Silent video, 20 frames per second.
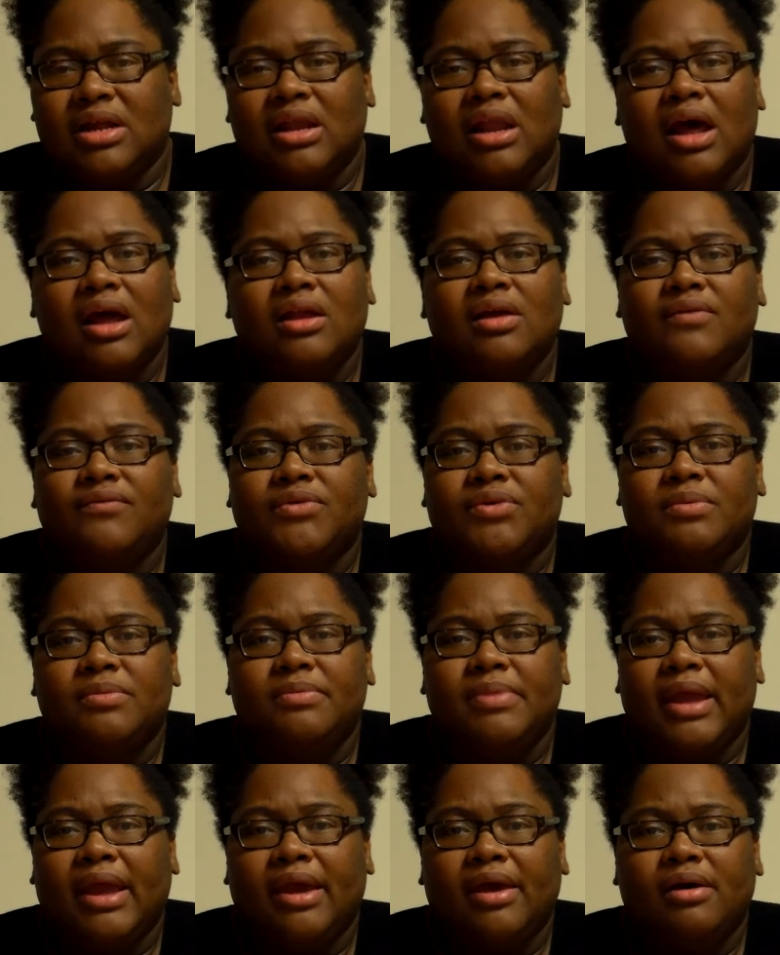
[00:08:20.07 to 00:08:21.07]
A lot of
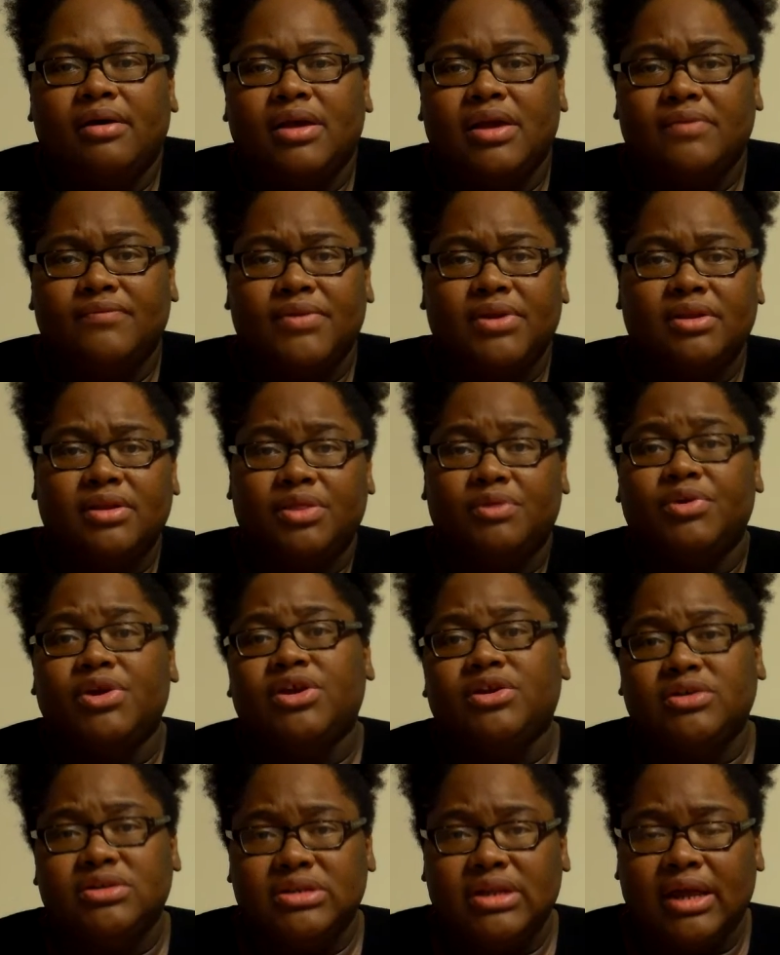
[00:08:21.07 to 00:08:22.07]
them now, even
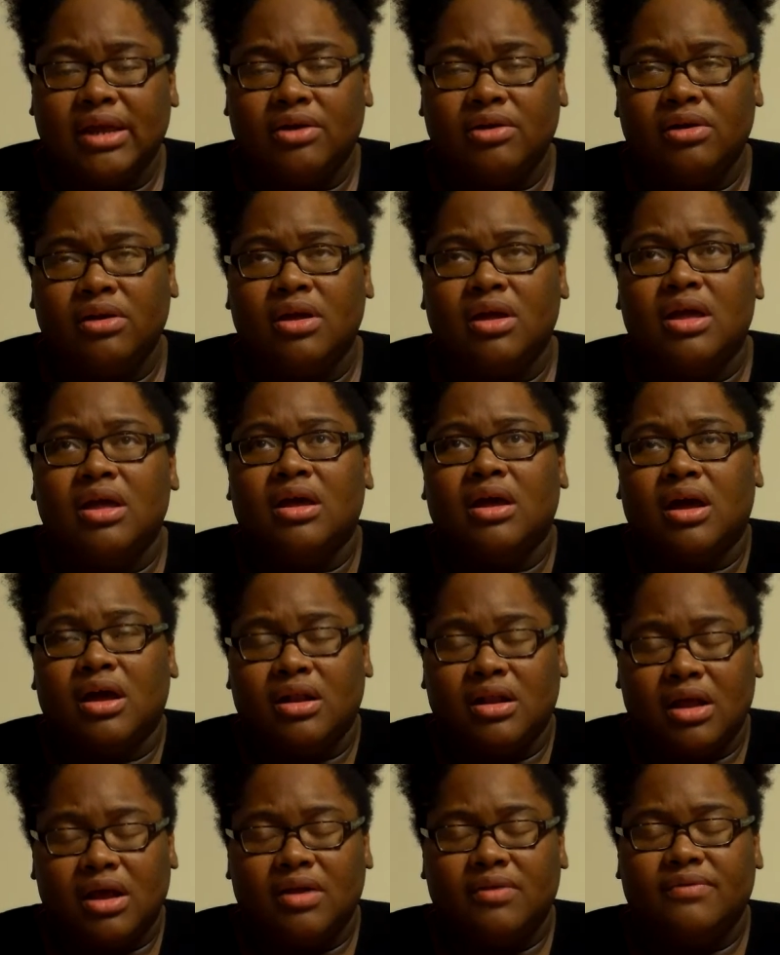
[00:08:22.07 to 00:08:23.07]
3 years later,
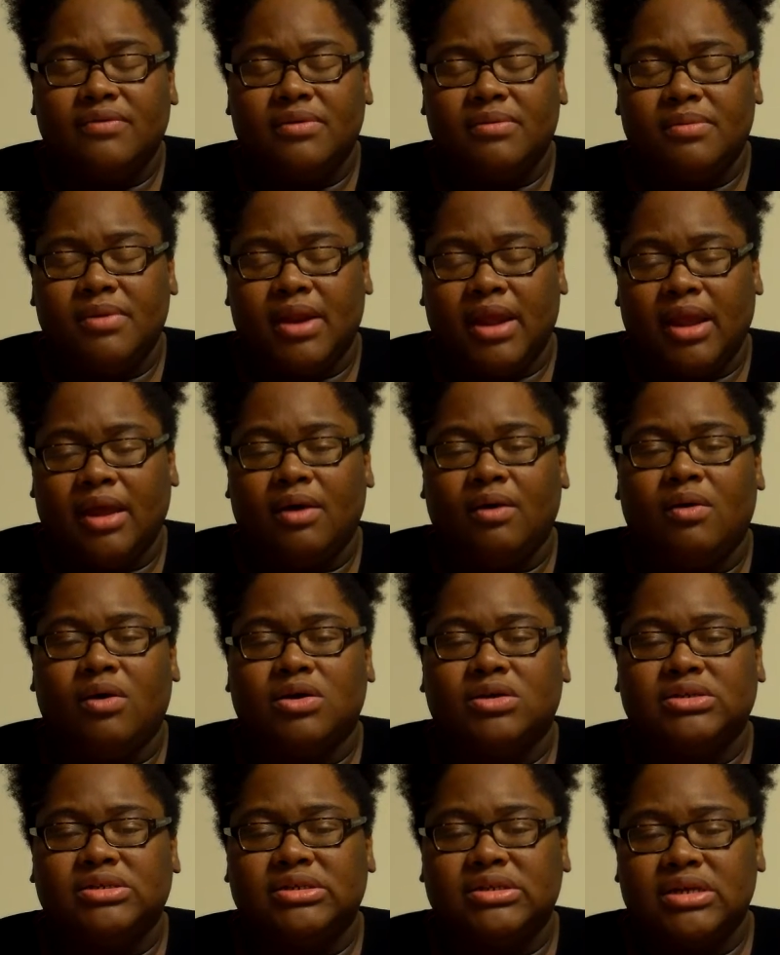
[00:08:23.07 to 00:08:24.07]
a lot of them now
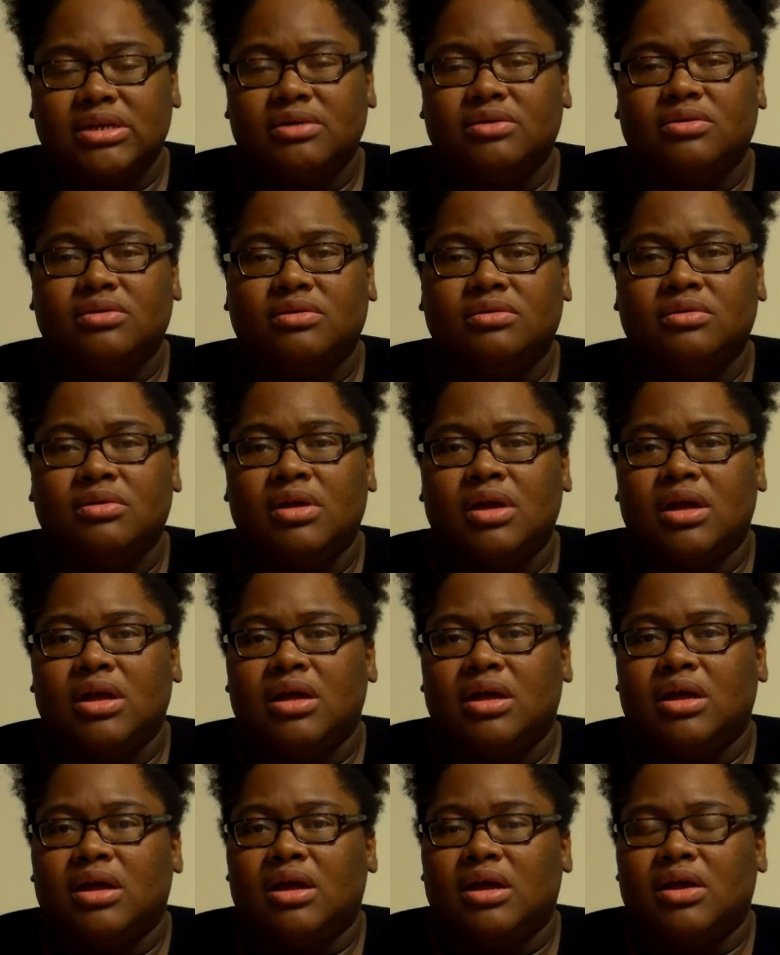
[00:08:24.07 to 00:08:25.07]
are still
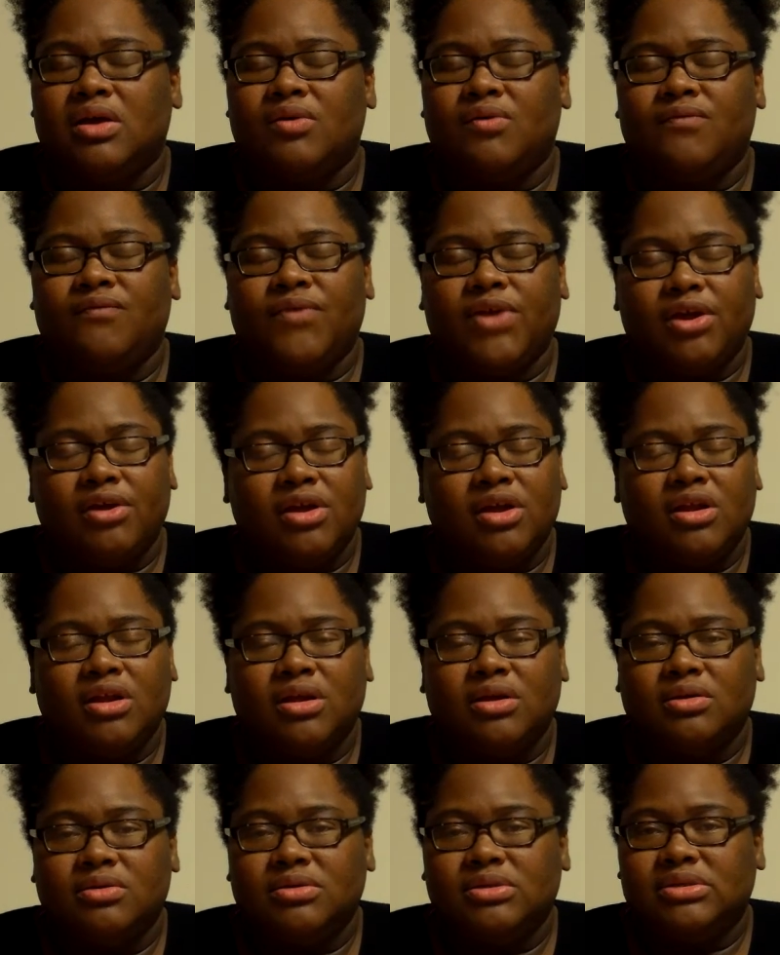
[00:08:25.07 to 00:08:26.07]
very
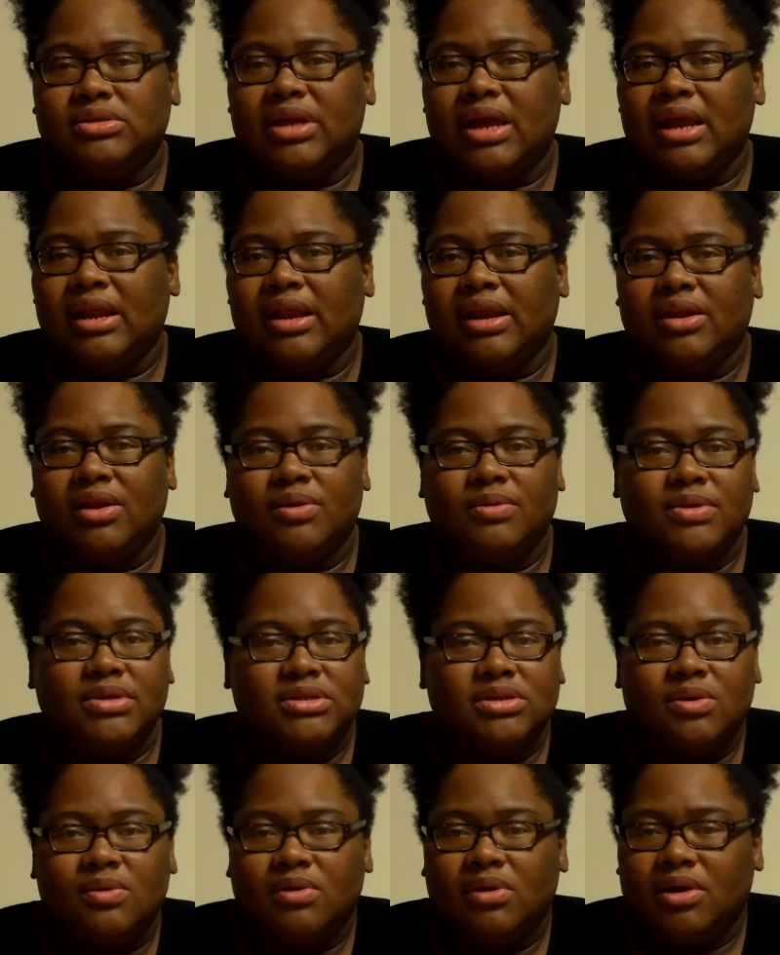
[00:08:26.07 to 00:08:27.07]
close, and they know
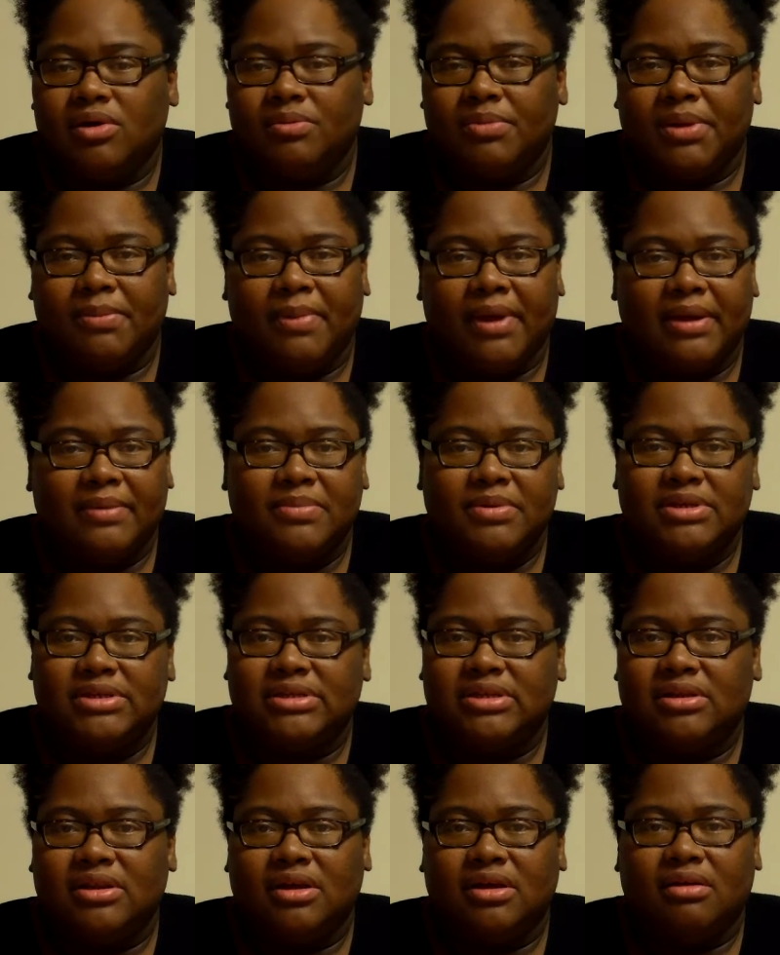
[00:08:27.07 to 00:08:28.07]
what's going on with my
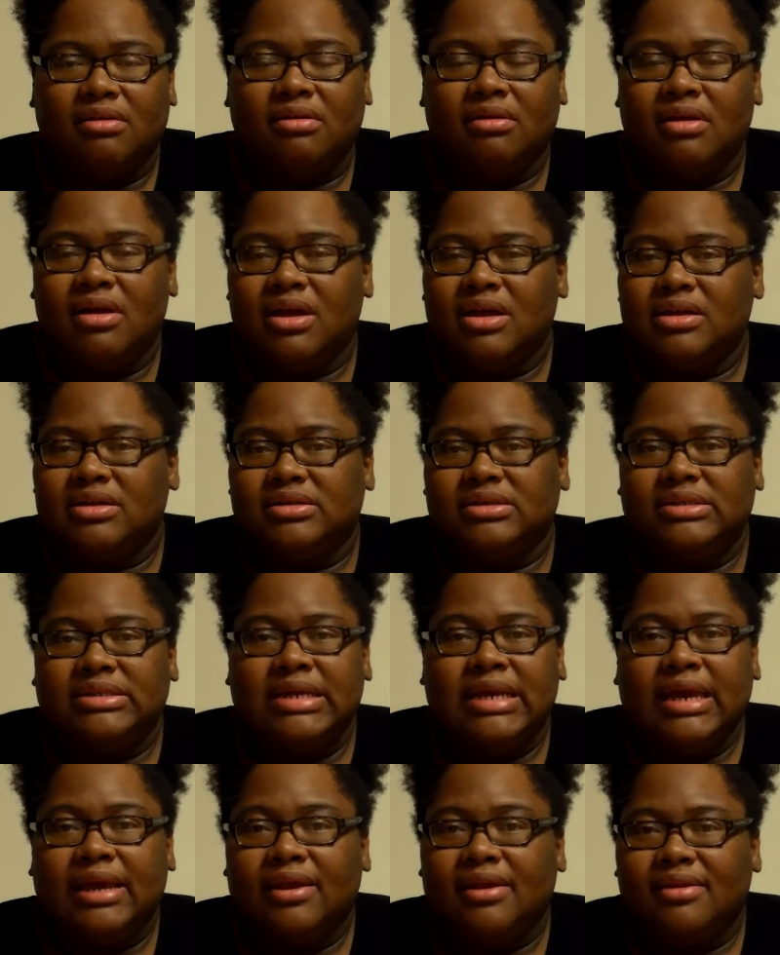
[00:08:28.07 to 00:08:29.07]
babies, and they're
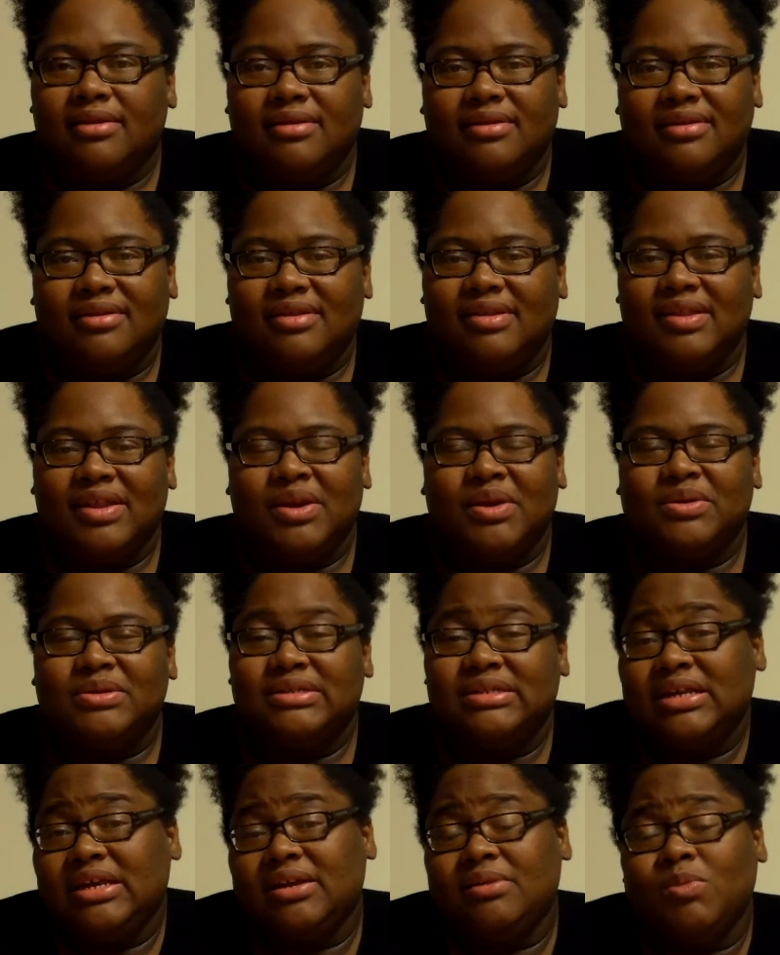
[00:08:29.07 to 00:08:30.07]
seeing
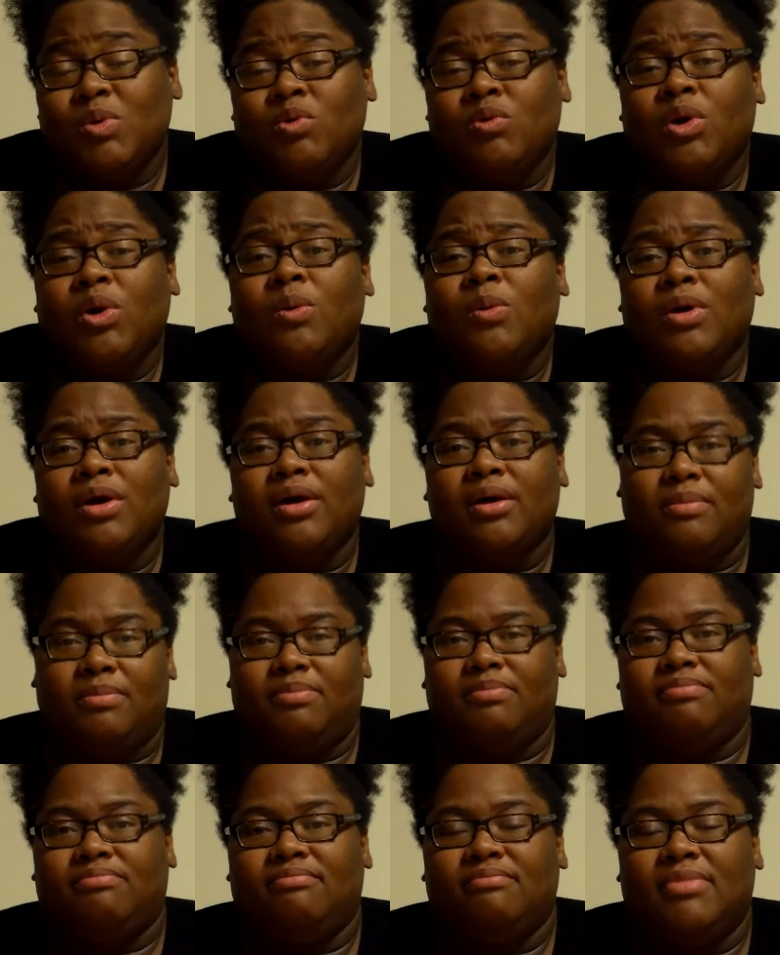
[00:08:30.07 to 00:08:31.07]
them grow up.